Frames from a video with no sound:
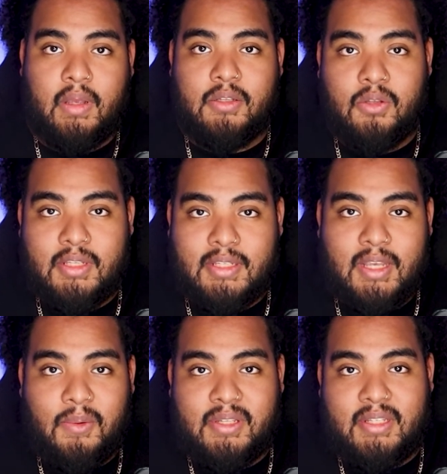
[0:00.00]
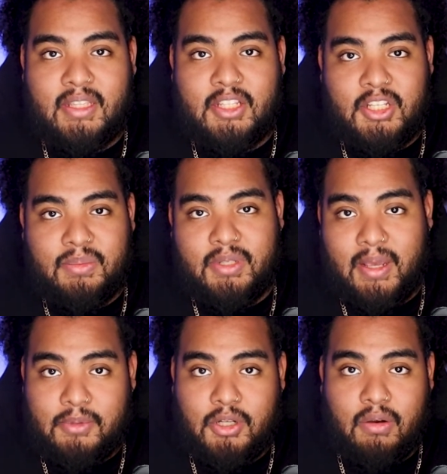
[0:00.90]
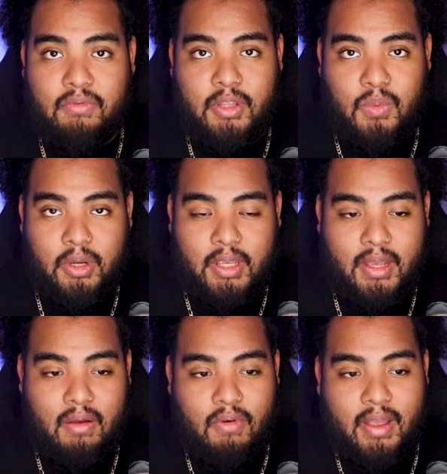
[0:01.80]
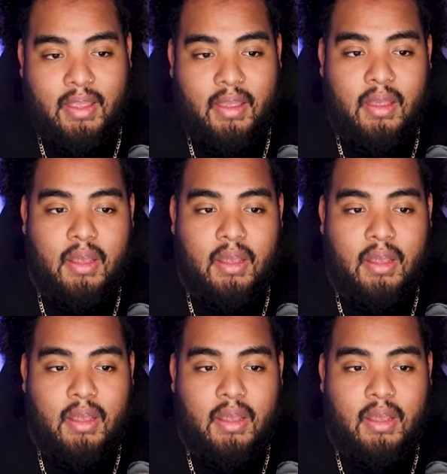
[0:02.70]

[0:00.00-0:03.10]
So this is how I see the Chiefs depth chart really working out, right?